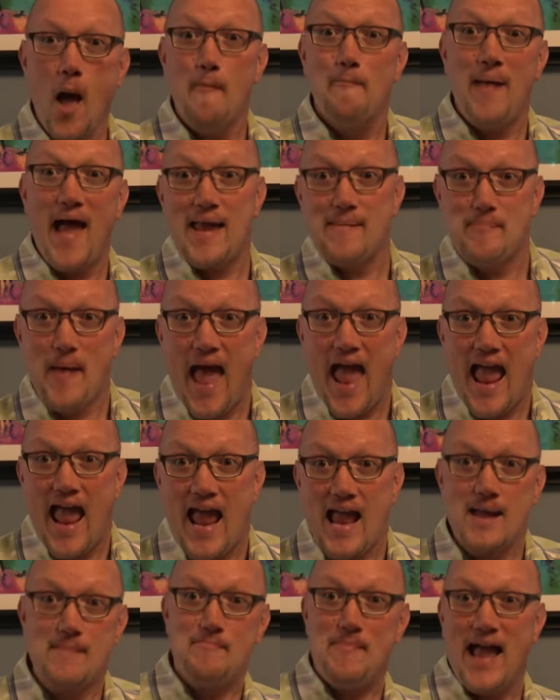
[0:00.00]
Bang,
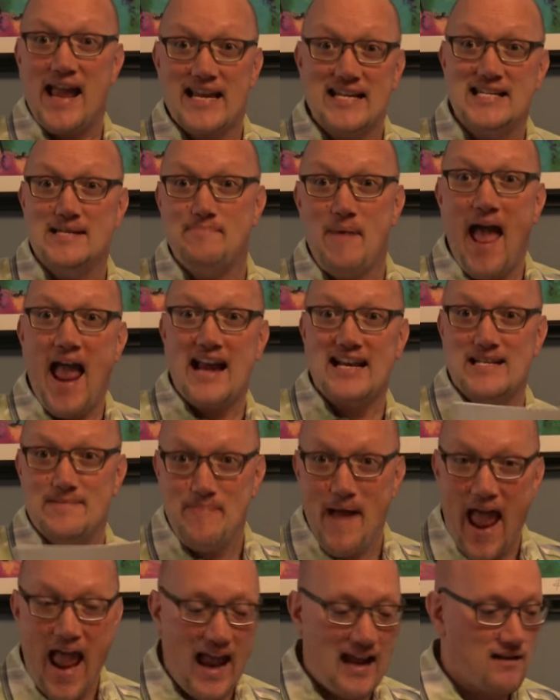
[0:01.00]
bang, bangity, bangity,
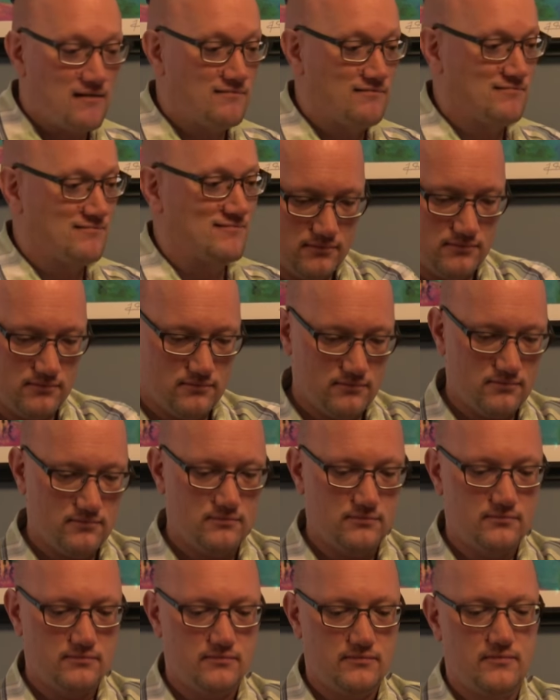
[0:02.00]
bang.
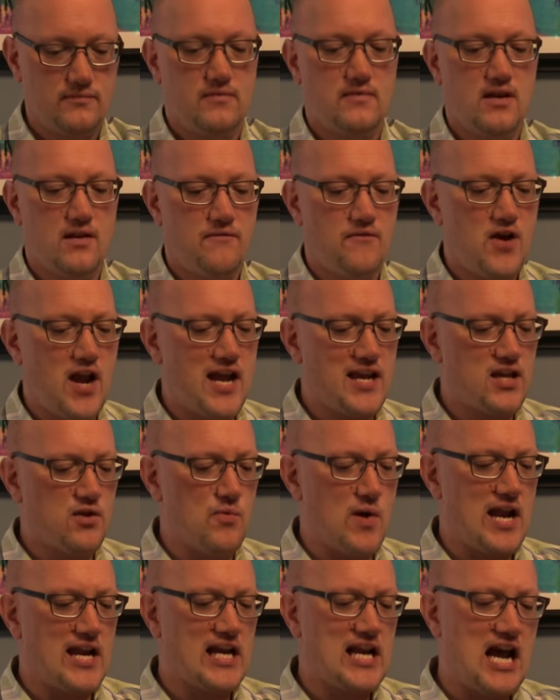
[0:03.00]
Frank, you
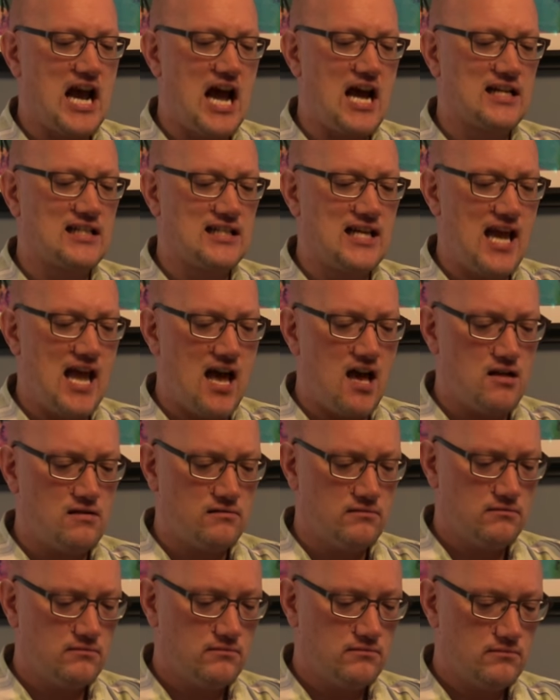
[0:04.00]
want a
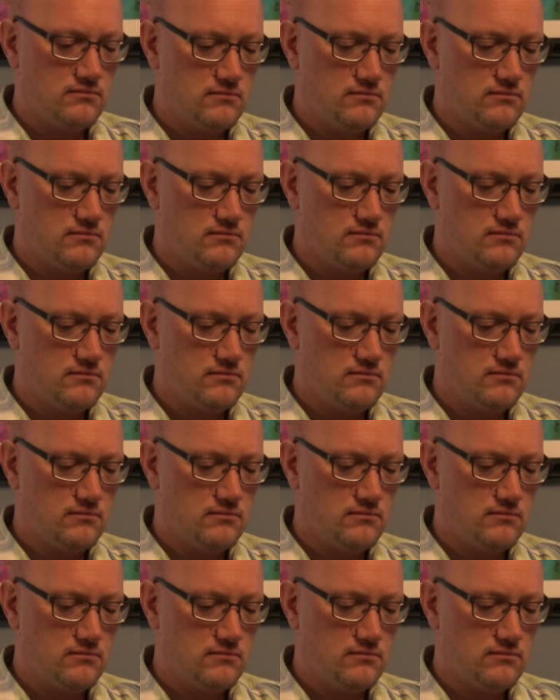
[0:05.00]
cocktail?